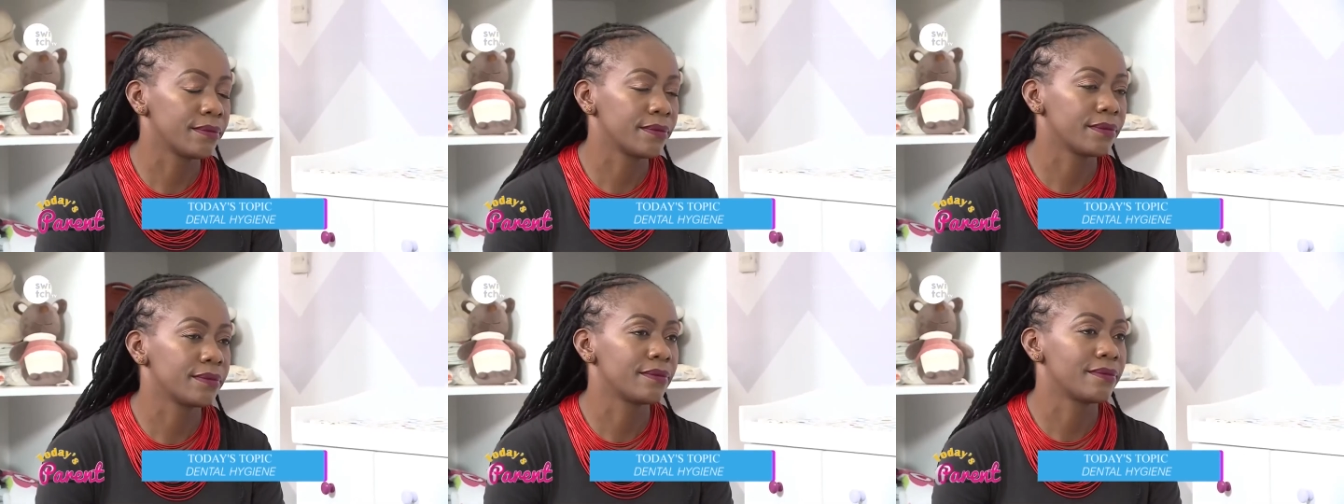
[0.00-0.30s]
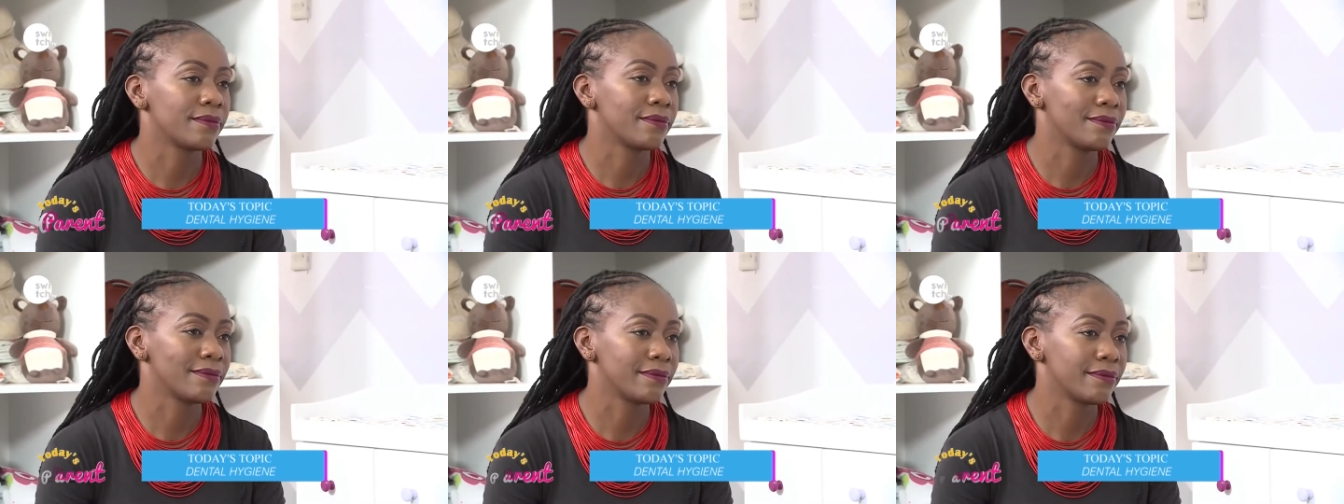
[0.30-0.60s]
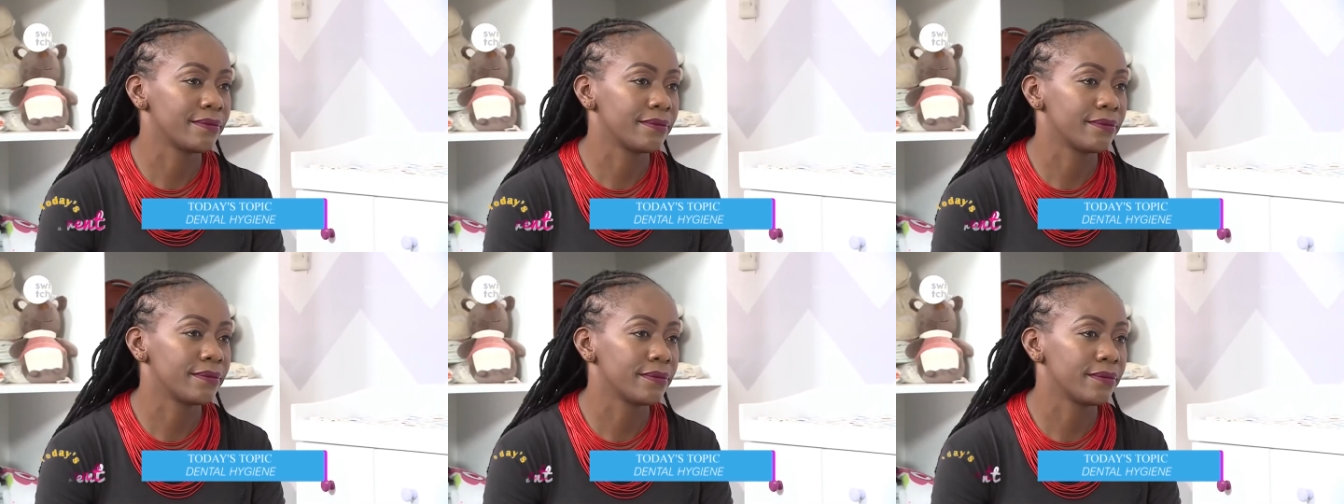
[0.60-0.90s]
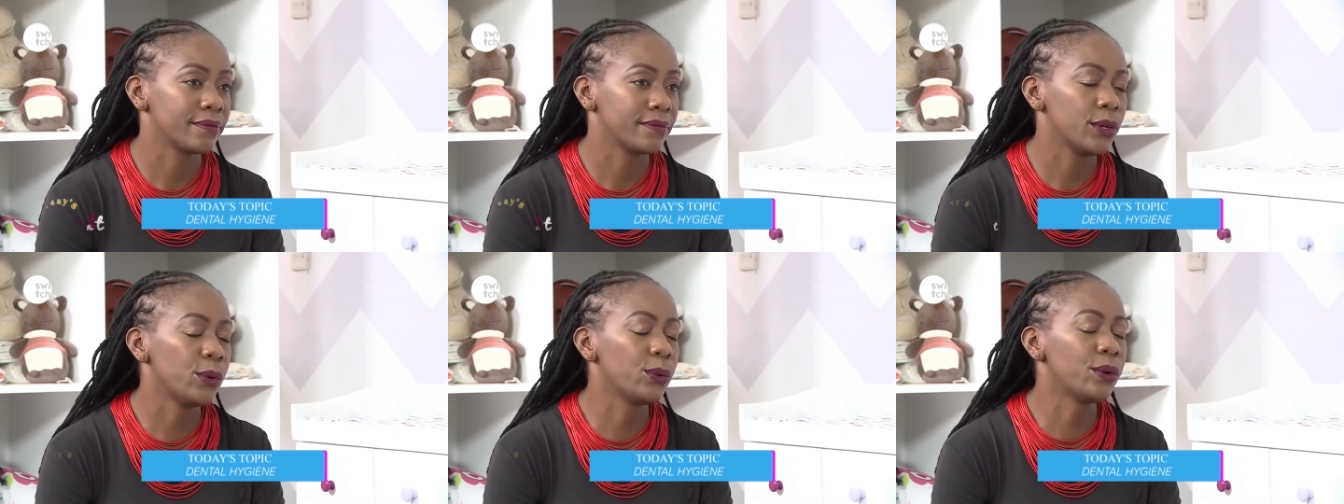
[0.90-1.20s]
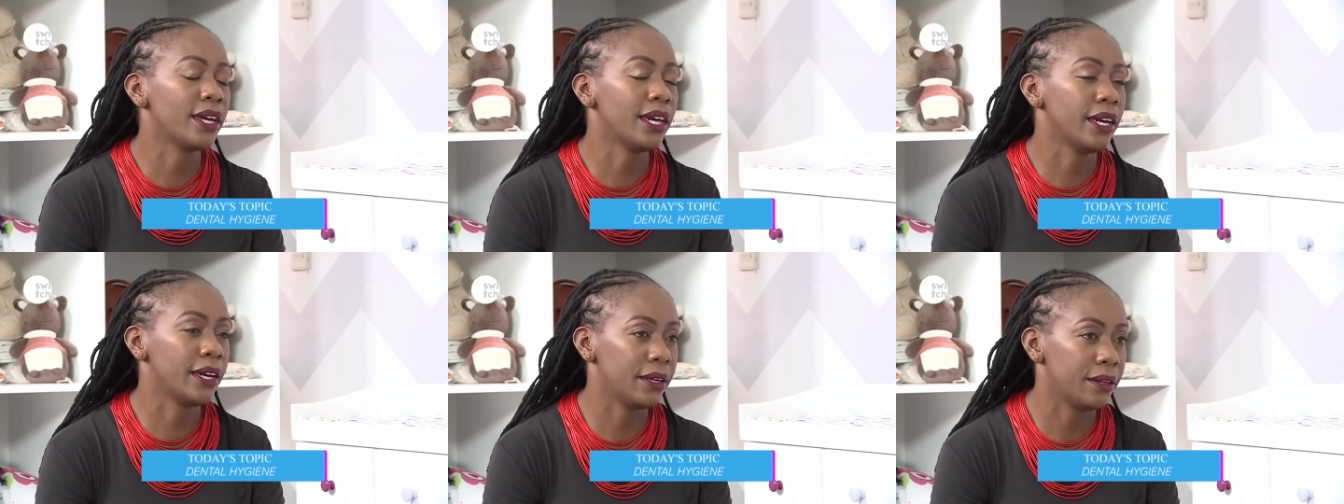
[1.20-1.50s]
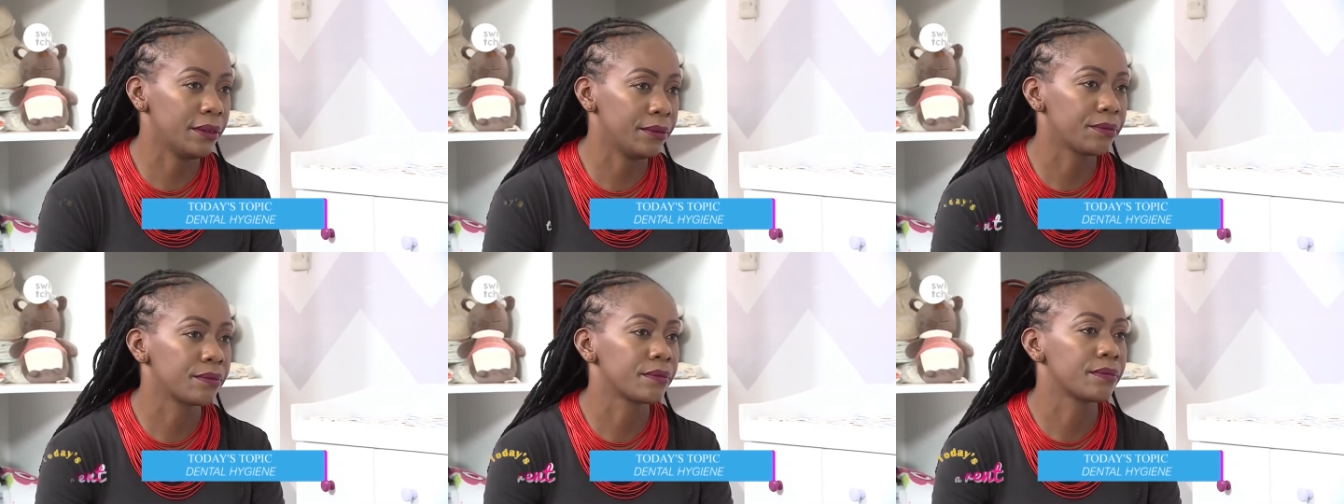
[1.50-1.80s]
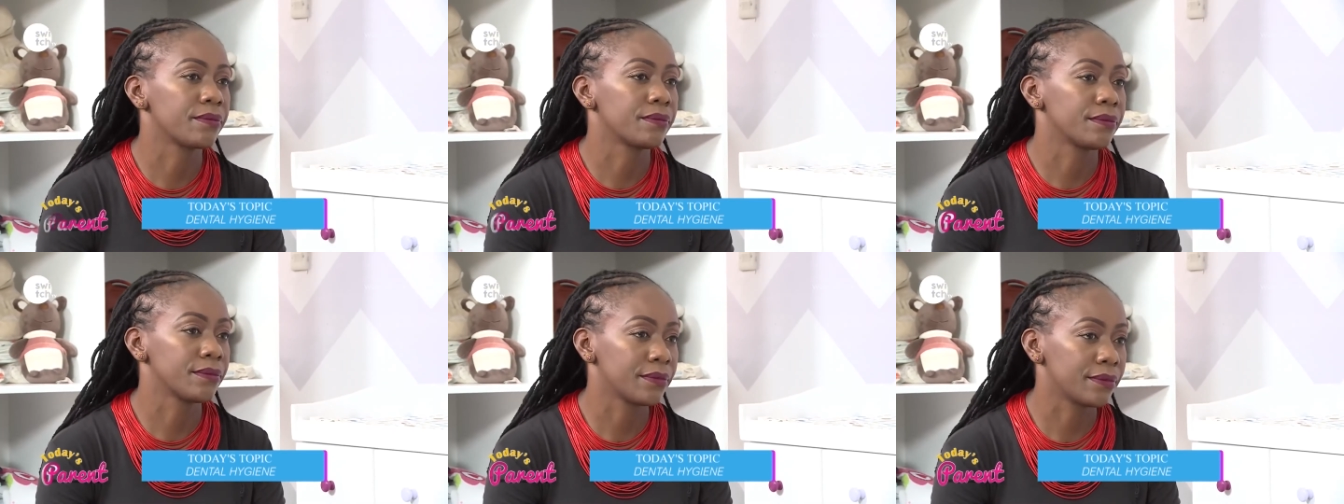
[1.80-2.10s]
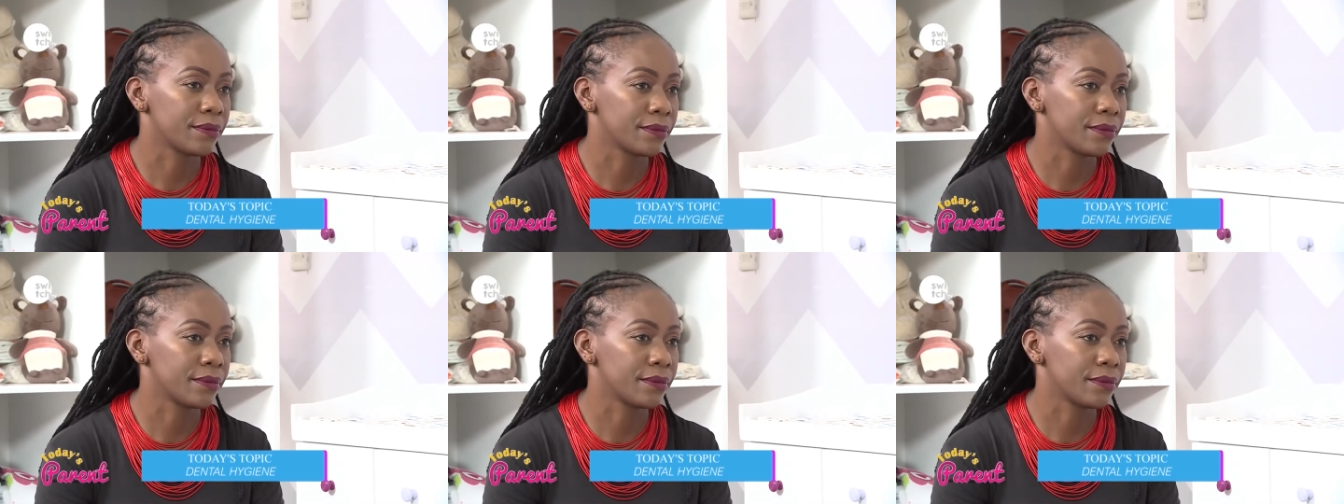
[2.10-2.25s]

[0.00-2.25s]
education. Okay. Because we are in the